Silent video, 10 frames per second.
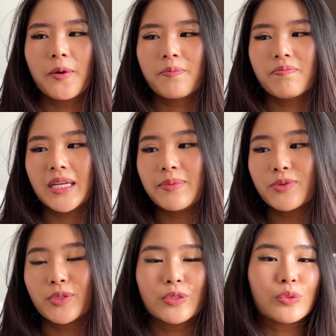Maybe
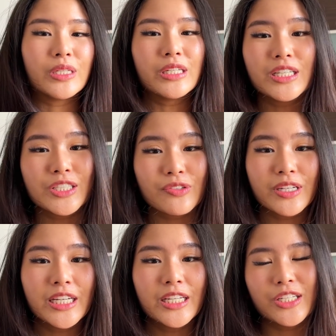we'll go to a
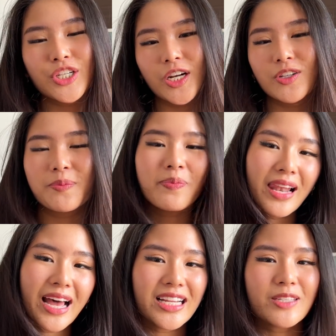nursery to check out some
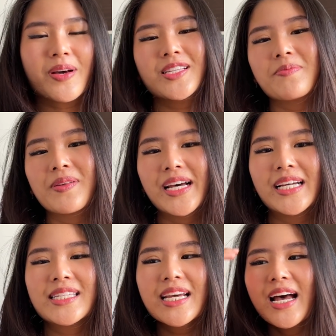plants, buy some
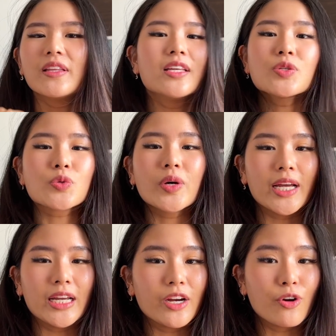plants. This was what
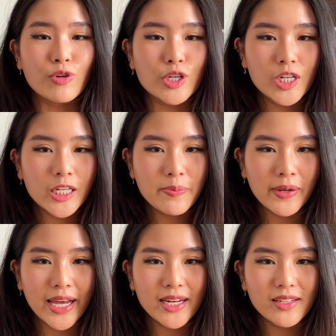I originally
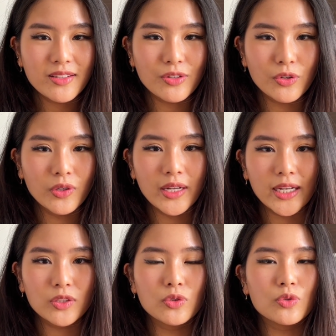planned, you know,
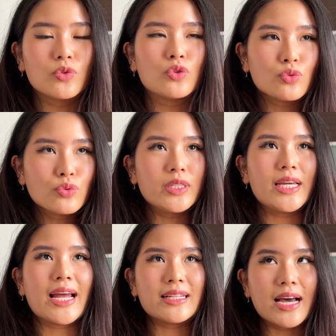like to do the
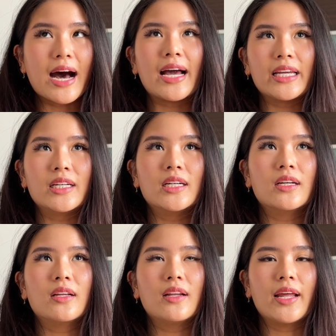
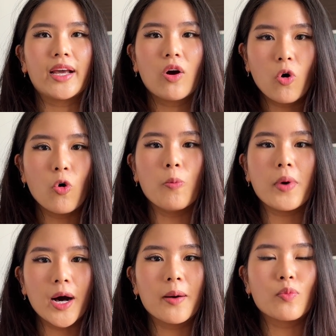entire like home
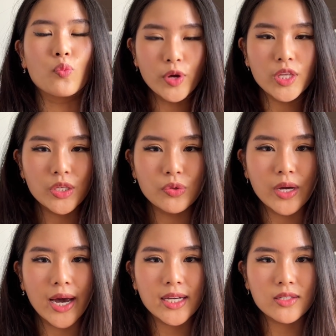up with you
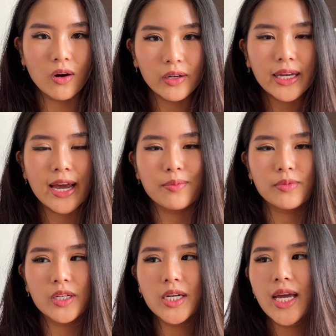guys on
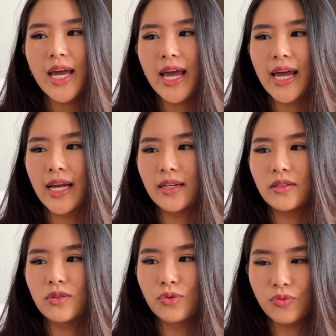camera
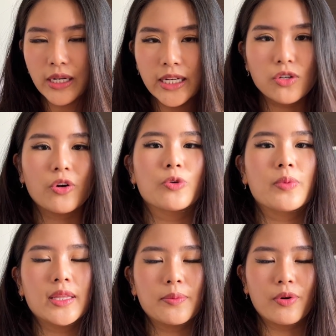and to really
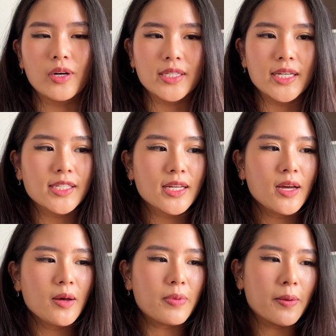document the process.
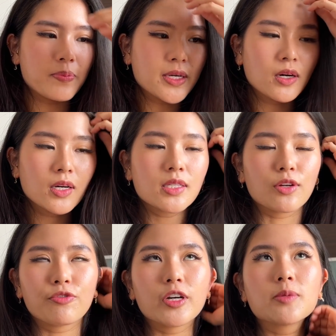But because the
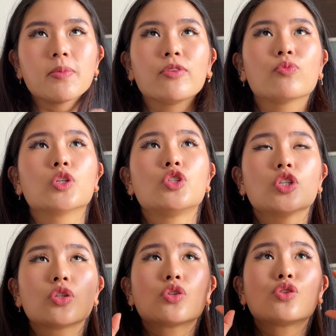first month was
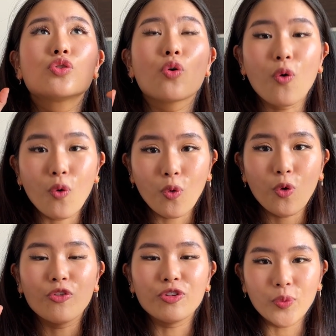just so
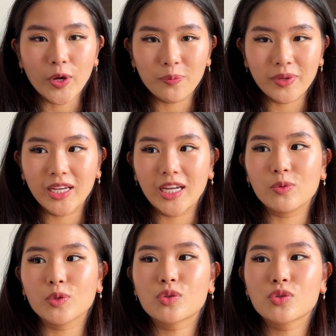overwhelming and it
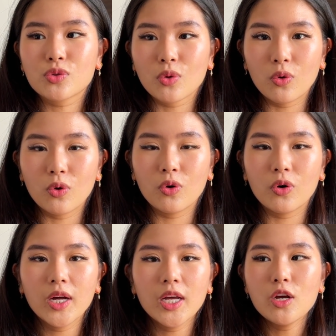was
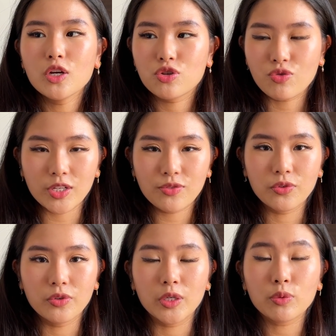so
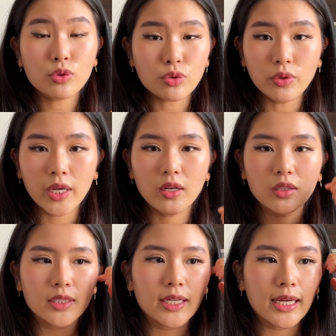stressful and it was so
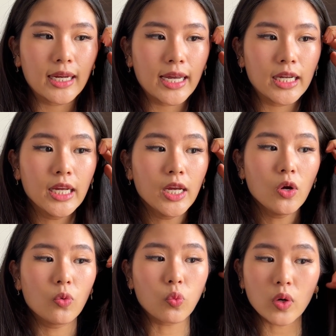chaotic and I
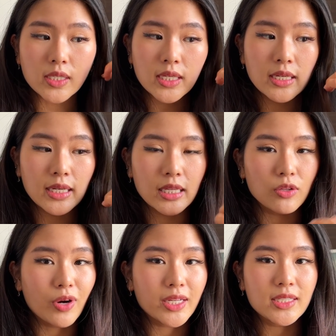wasn't in the
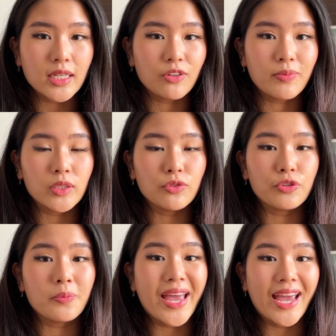right state of mind to
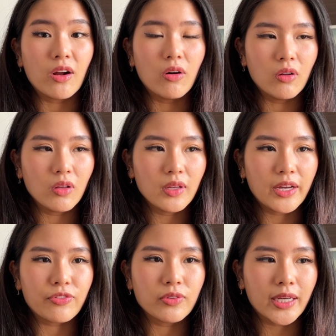film at all, I
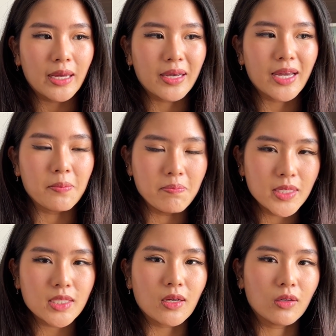feel like I kind of
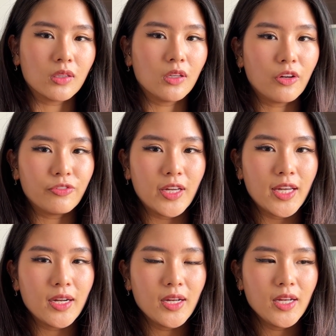missed out on a lot of that.